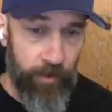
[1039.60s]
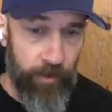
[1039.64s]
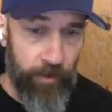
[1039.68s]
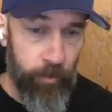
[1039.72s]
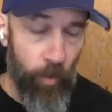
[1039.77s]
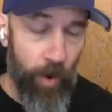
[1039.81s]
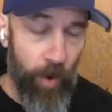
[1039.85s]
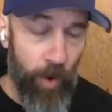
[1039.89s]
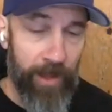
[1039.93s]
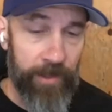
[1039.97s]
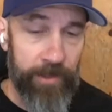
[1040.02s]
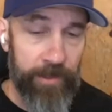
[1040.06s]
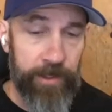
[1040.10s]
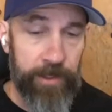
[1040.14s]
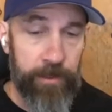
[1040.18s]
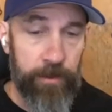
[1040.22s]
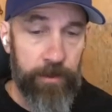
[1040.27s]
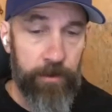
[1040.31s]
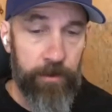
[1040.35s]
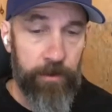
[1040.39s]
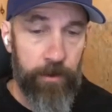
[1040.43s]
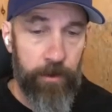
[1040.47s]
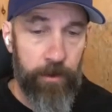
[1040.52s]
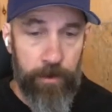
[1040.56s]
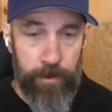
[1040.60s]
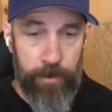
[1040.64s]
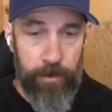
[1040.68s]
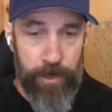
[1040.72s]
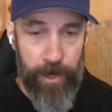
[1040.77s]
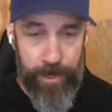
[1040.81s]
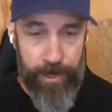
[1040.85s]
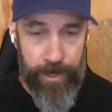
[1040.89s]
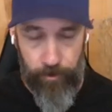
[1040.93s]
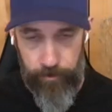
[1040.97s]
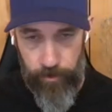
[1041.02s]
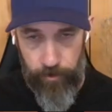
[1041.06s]
with Wiley,
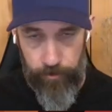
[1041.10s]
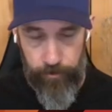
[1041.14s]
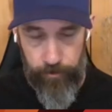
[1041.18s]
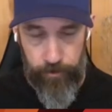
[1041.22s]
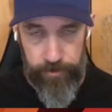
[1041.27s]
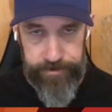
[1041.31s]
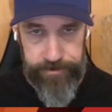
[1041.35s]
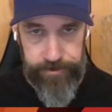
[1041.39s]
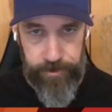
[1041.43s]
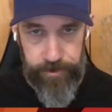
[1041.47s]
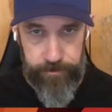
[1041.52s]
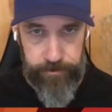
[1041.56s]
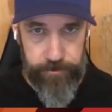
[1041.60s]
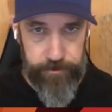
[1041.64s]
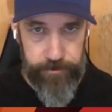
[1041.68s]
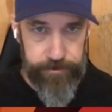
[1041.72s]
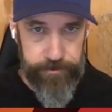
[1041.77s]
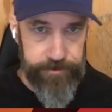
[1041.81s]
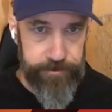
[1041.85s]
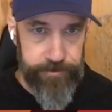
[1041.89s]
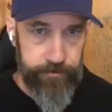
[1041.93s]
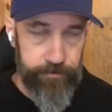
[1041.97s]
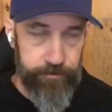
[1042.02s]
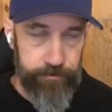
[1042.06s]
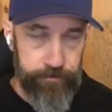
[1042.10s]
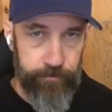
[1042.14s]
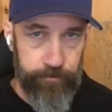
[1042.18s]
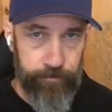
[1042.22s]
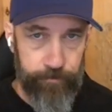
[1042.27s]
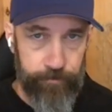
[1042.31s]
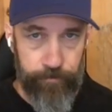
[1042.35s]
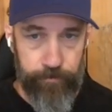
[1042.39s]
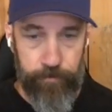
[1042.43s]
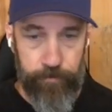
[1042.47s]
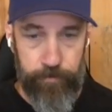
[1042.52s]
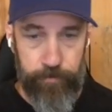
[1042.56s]
I don't know their instructors
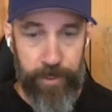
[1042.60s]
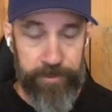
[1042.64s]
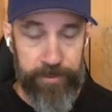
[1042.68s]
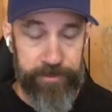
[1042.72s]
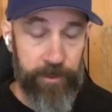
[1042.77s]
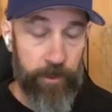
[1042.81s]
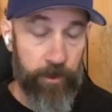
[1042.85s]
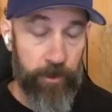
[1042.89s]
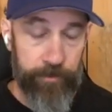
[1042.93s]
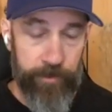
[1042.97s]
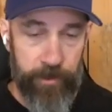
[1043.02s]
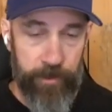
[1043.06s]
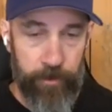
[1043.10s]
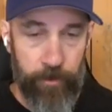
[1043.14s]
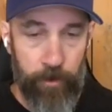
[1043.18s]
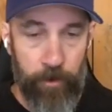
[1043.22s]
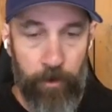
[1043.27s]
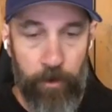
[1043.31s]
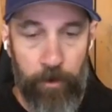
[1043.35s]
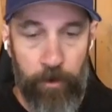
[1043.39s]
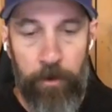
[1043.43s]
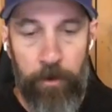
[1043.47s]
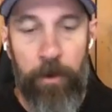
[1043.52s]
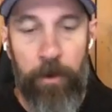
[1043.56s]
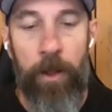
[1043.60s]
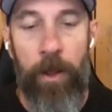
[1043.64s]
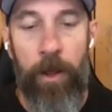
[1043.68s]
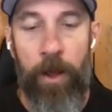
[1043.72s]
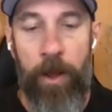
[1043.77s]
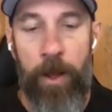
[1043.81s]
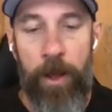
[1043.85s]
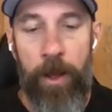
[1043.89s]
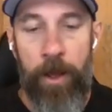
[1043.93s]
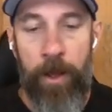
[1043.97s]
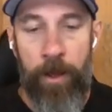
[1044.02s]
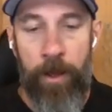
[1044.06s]
actually hardly at all.
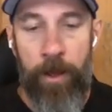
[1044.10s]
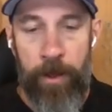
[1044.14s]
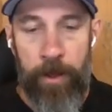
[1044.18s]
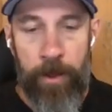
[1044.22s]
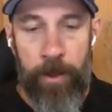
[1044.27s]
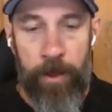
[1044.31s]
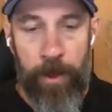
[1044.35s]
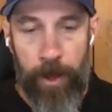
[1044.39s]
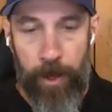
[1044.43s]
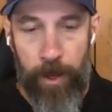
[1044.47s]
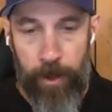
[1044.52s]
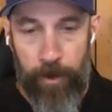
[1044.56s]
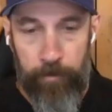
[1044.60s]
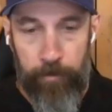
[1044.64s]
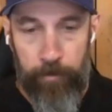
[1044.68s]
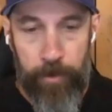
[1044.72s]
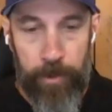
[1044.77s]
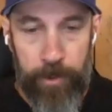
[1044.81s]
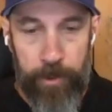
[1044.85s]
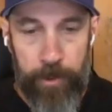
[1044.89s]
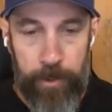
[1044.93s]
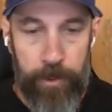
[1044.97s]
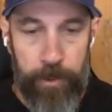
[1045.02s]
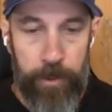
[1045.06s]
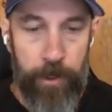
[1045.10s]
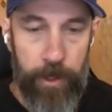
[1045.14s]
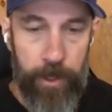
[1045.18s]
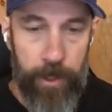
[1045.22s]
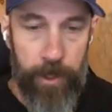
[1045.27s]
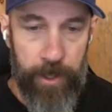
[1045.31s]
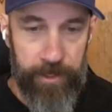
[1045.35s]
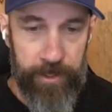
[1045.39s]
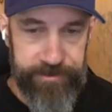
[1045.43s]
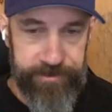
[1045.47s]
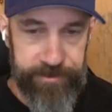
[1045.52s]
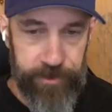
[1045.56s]

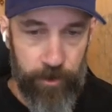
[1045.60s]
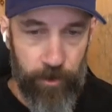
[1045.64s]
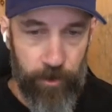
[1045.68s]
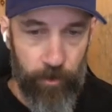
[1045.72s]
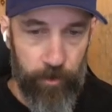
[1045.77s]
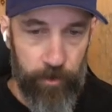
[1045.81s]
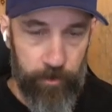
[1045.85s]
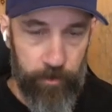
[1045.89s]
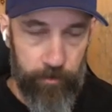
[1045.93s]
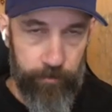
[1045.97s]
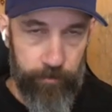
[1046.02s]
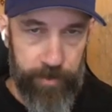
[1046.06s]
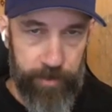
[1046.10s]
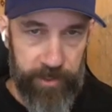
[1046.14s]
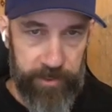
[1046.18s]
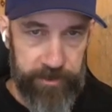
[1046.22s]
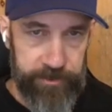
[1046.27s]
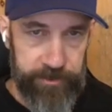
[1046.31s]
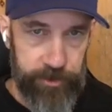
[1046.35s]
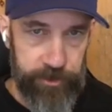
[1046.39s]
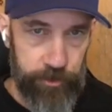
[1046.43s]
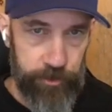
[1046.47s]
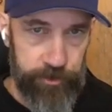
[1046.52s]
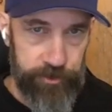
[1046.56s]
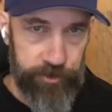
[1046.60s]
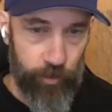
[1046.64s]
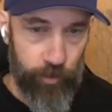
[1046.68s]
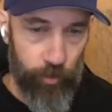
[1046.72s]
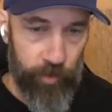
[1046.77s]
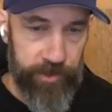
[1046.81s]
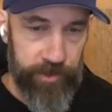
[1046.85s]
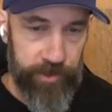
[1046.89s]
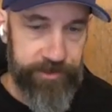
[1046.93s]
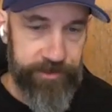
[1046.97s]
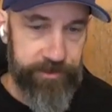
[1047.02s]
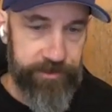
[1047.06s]
And so pick and choose
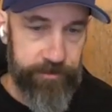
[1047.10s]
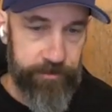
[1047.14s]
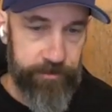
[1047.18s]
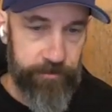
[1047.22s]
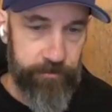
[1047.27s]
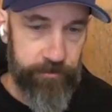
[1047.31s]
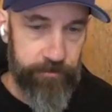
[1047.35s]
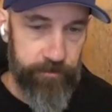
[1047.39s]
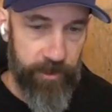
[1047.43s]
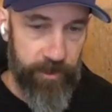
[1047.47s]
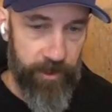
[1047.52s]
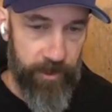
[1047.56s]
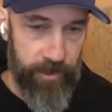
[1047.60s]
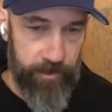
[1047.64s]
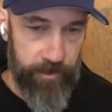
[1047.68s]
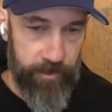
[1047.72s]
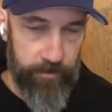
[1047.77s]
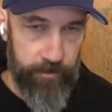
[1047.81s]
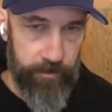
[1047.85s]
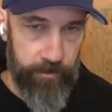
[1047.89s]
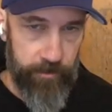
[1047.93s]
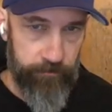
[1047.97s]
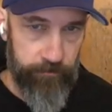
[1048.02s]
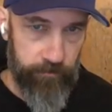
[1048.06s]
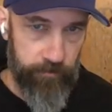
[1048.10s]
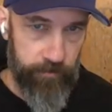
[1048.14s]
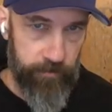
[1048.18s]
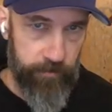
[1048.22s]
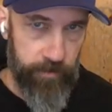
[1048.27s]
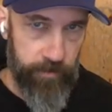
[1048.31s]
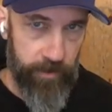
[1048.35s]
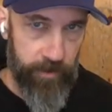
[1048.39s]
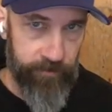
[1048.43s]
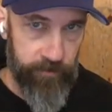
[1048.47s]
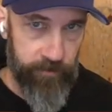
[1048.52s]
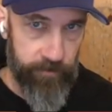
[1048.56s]
which,
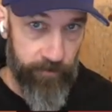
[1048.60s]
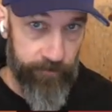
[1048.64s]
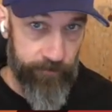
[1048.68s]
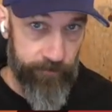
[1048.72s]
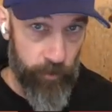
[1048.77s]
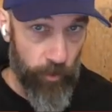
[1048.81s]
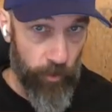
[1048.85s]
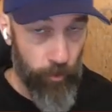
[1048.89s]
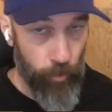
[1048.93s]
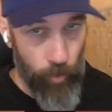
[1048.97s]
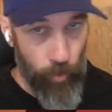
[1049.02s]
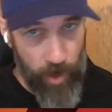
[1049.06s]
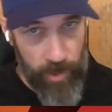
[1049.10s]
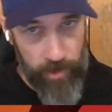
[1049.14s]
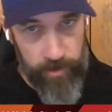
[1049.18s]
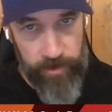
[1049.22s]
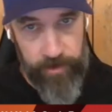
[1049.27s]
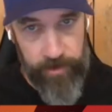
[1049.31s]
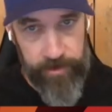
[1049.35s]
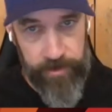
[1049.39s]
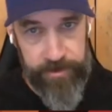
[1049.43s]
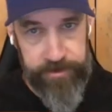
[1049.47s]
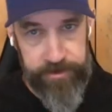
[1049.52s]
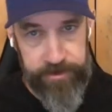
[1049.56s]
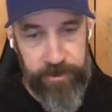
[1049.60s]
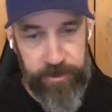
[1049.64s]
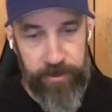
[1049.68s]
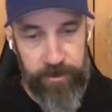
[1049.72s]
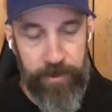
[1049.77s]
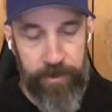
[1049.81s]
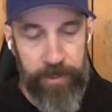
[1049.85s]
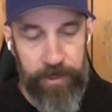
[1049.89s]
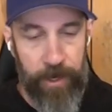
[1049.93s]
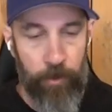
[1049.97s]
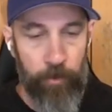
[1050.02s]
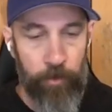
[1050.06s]
if you go with Wiley and Ninja,
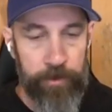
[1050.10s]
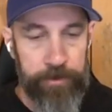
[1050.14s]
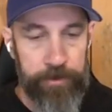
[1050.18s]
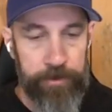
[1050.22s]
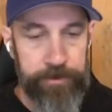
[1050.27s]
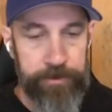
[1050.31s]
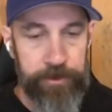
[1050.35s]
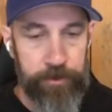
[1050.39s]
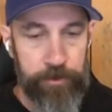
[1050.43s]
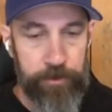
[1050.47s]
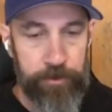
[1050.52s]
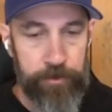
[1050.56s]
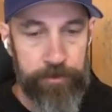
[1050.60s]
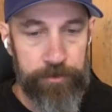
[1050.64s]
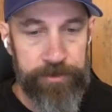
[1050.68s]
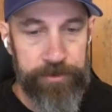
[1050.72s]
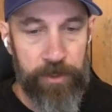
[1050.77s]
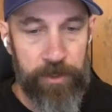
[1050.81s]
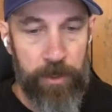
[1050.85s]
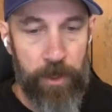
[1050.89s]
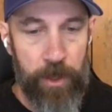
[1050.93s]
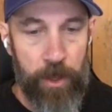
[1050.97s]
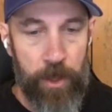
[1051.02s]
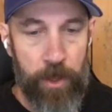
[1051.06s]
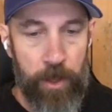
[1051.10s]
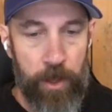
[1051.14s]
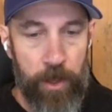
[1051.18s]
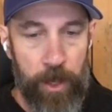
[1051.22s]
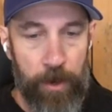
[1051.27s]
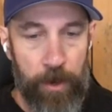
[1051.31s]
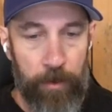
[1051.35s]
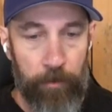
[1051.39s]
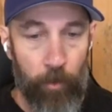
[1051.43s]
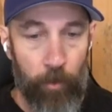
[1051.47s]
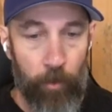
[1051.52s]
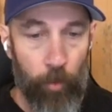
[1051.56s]
then I would choose
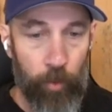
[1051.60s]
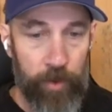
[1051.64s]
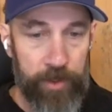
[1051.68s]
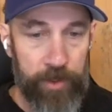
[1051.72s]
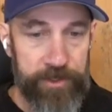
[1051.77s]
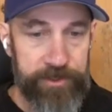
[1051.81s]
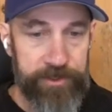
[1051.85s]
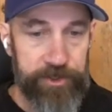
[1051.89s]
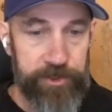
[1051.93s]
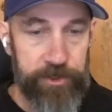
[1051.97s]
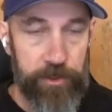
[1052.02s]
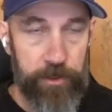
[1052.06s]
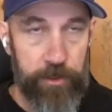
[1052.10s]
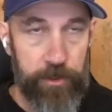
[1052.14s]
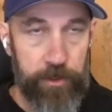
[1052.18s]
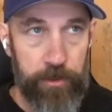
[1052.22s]
which